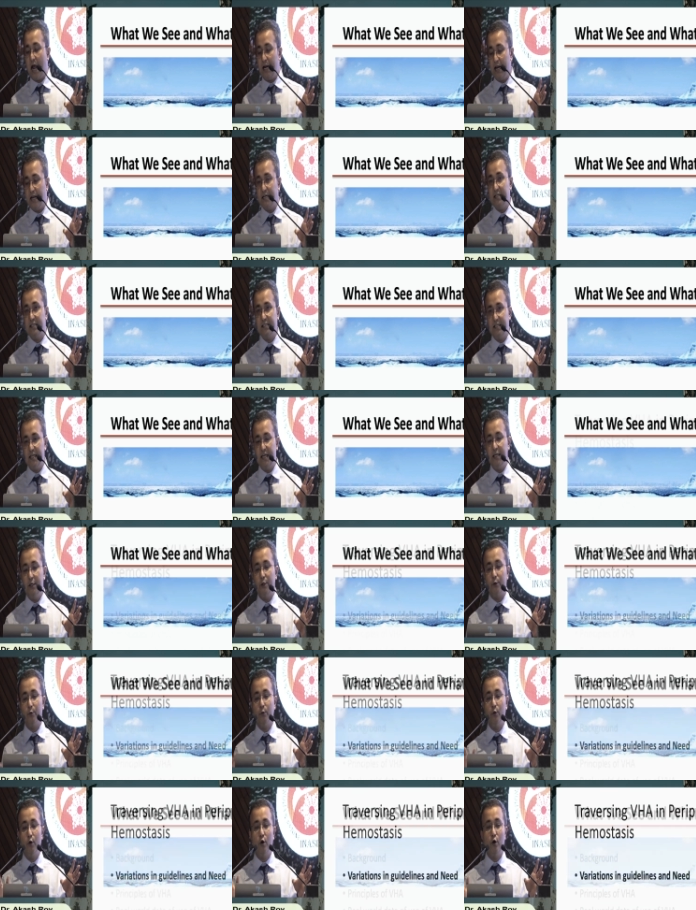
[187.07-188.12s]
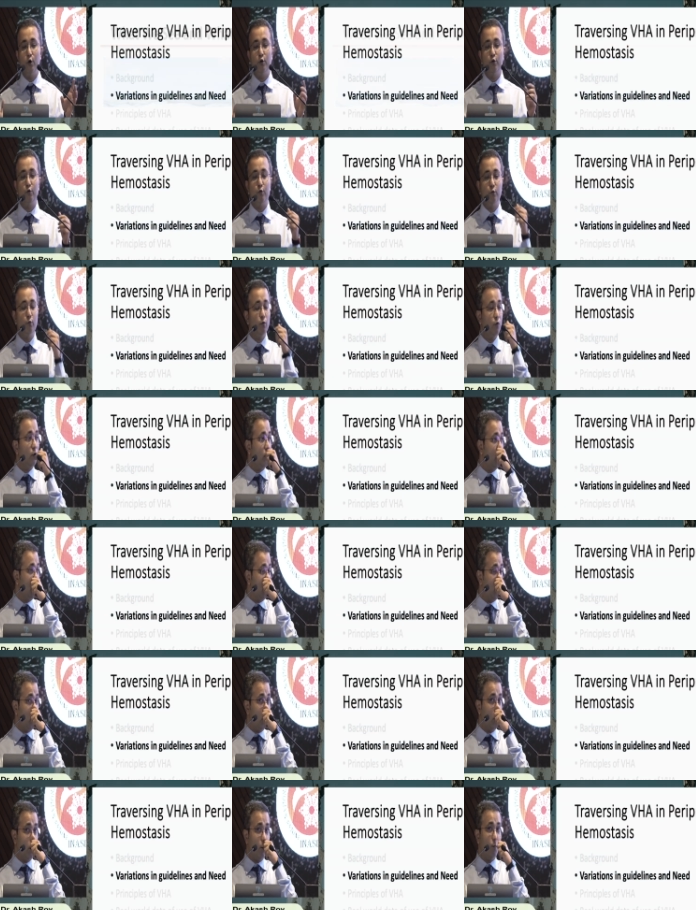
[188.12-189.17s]
I'll take you through
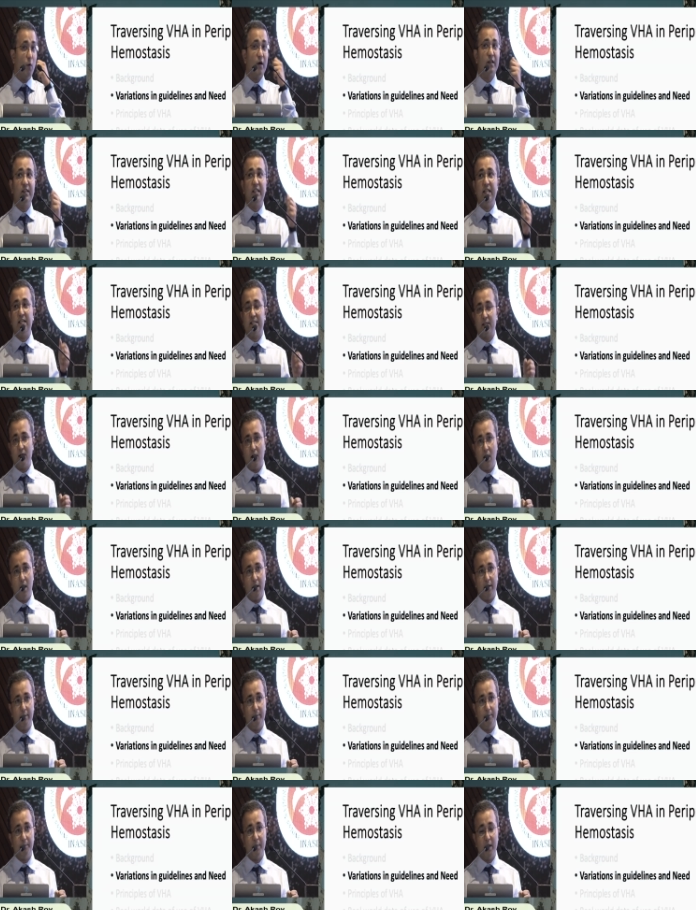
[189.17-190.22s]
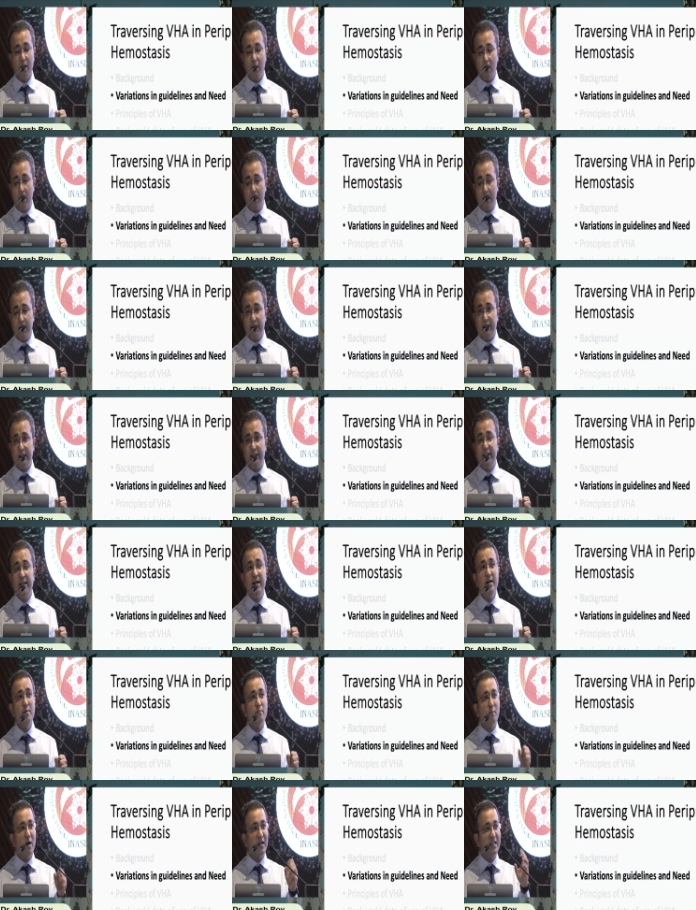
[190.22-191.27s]
what these are. There are
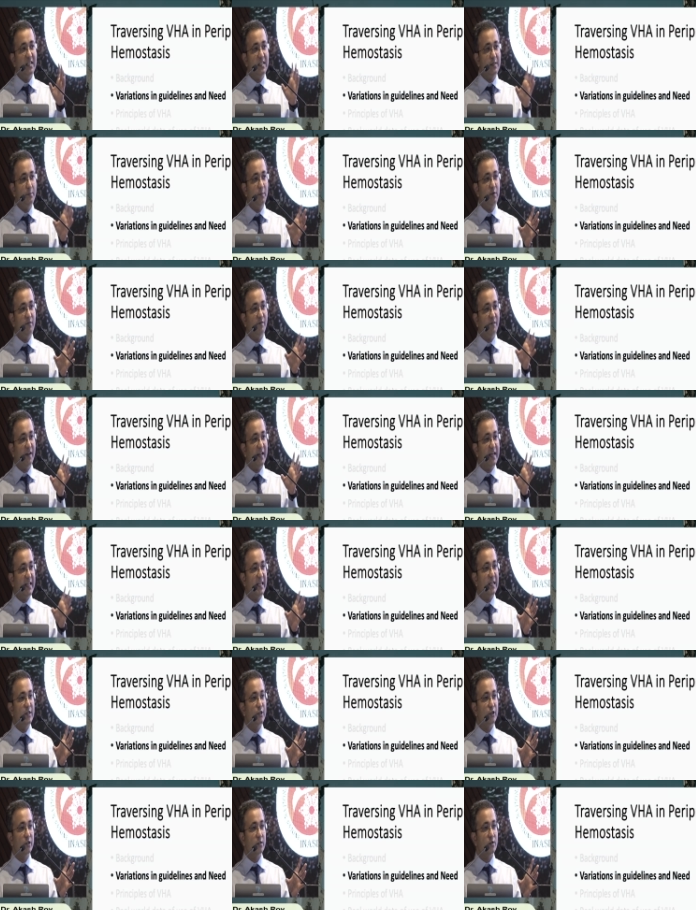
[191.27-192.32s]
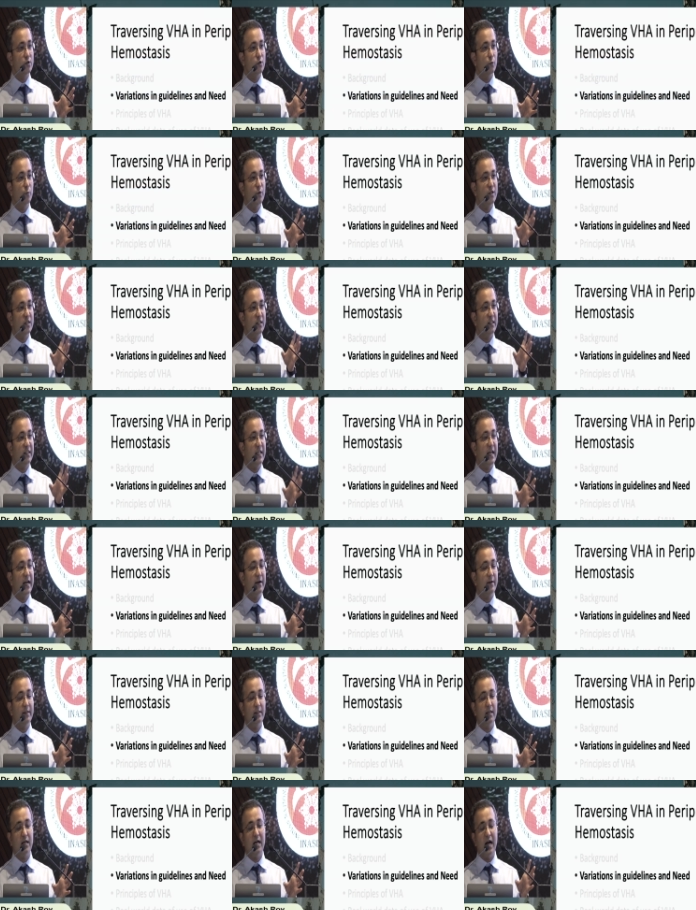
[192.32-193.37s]
multiple variations which are there in
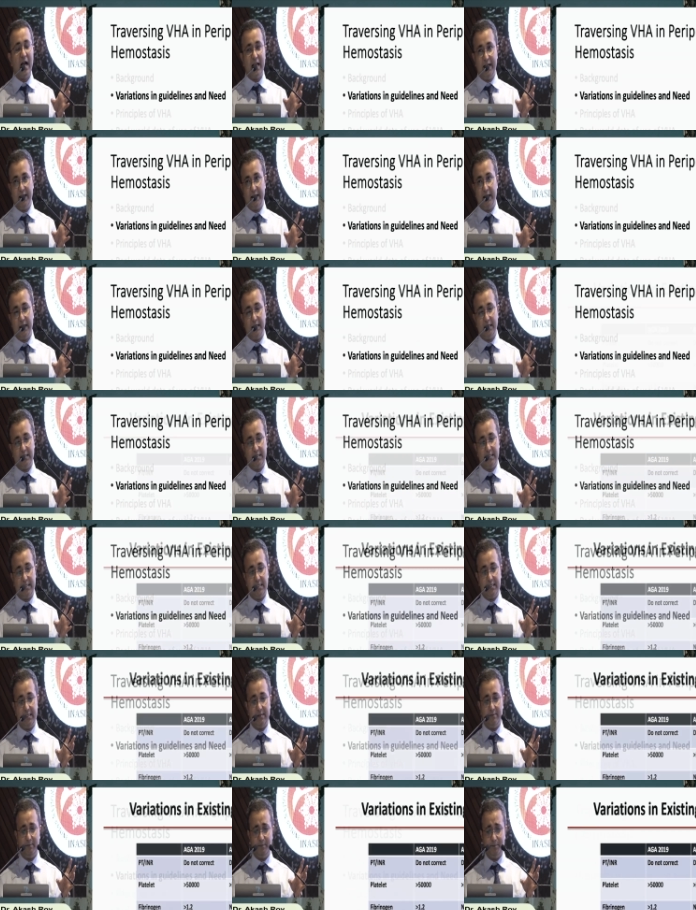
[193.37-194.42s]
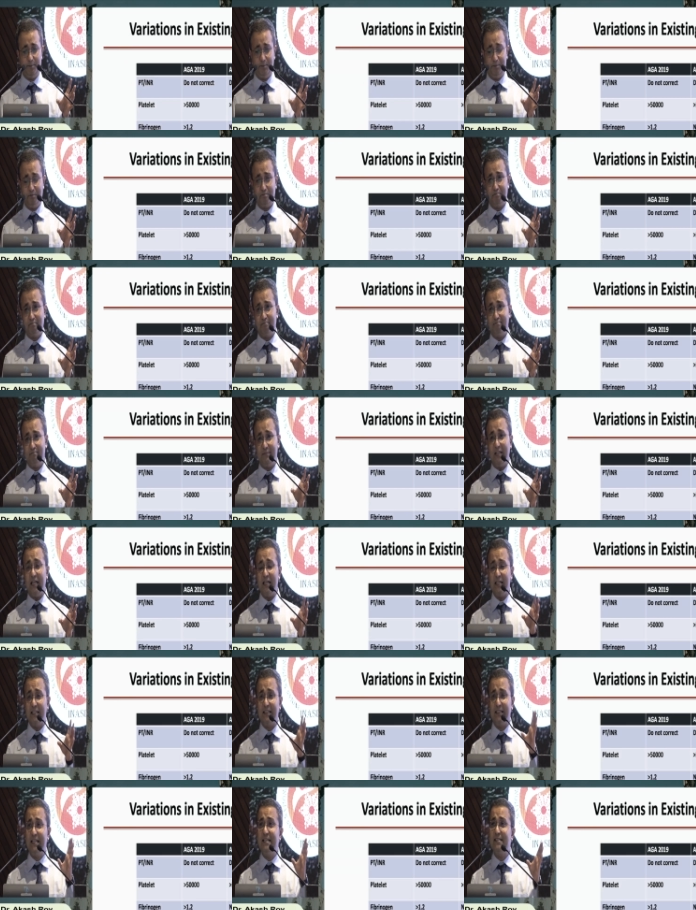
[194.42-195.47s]
the guidelines.
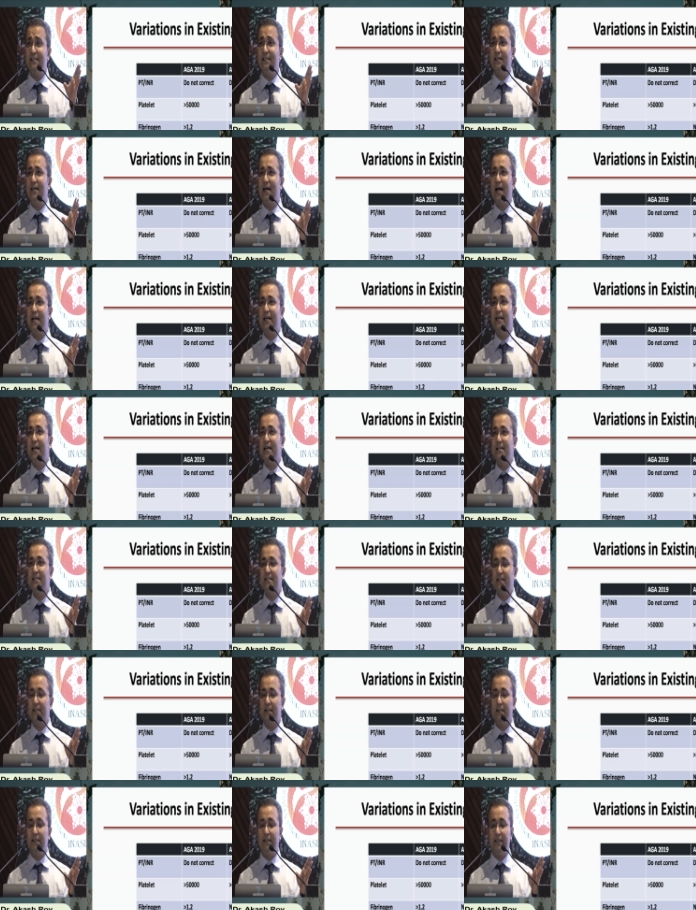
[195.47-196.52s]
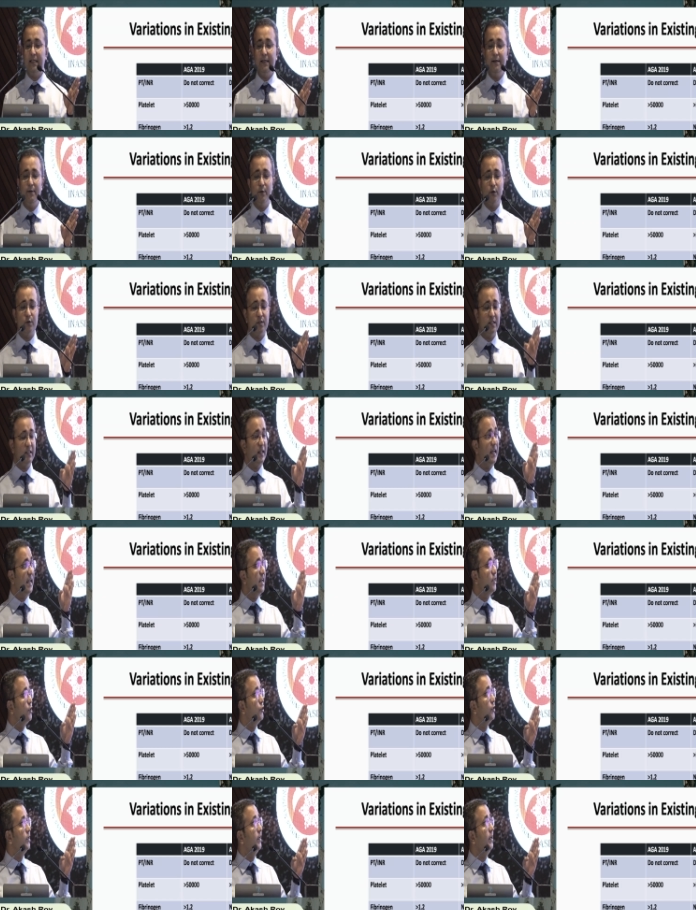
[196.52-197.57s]
These are the guidelines that are there. You see the
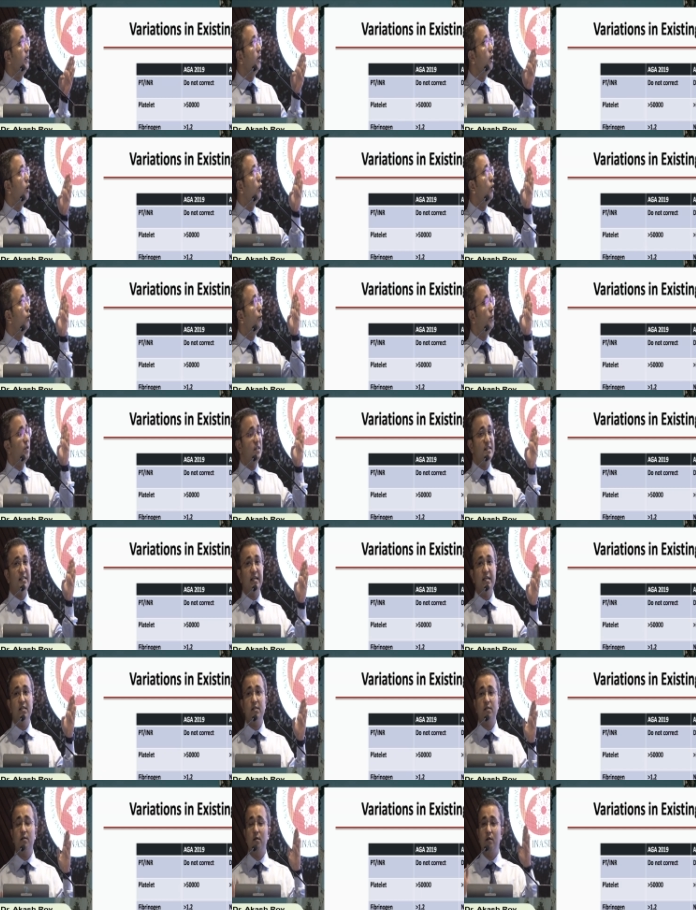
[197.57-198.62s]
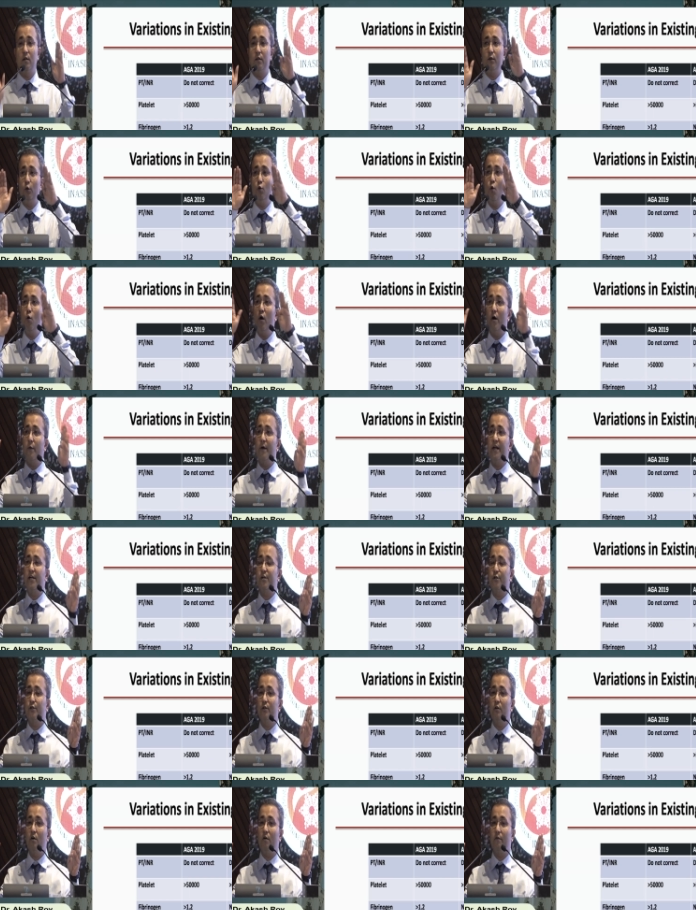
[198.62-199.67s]
AGA, which says no
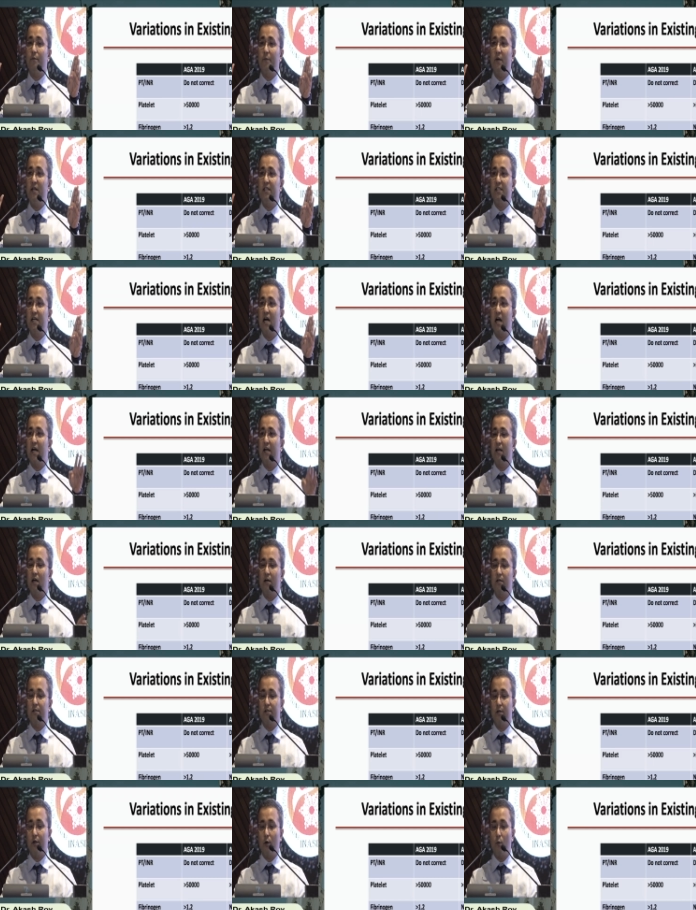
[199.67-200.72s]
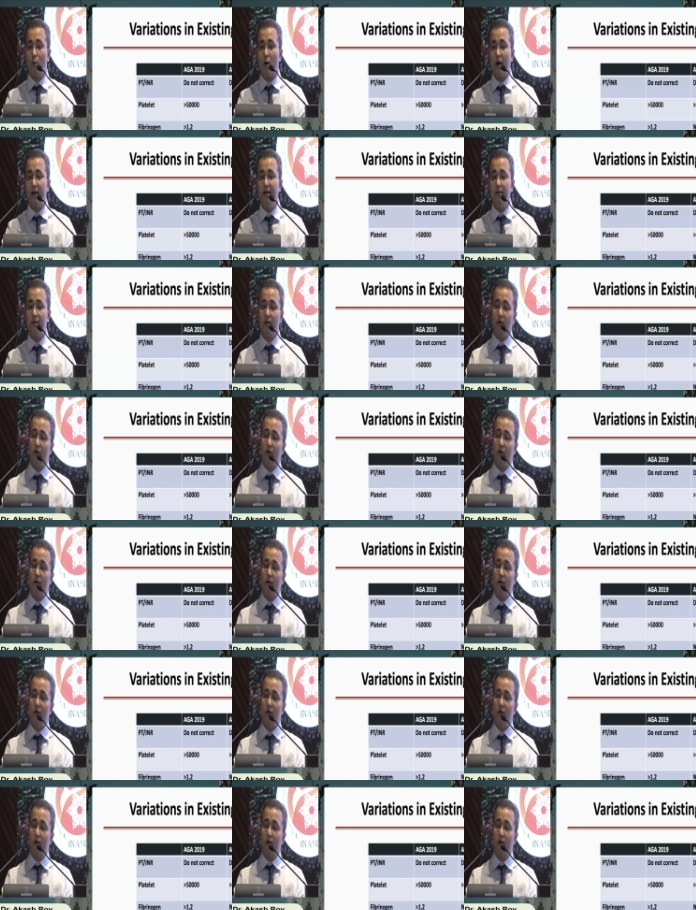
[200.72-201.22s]
correction of PT-INR is required.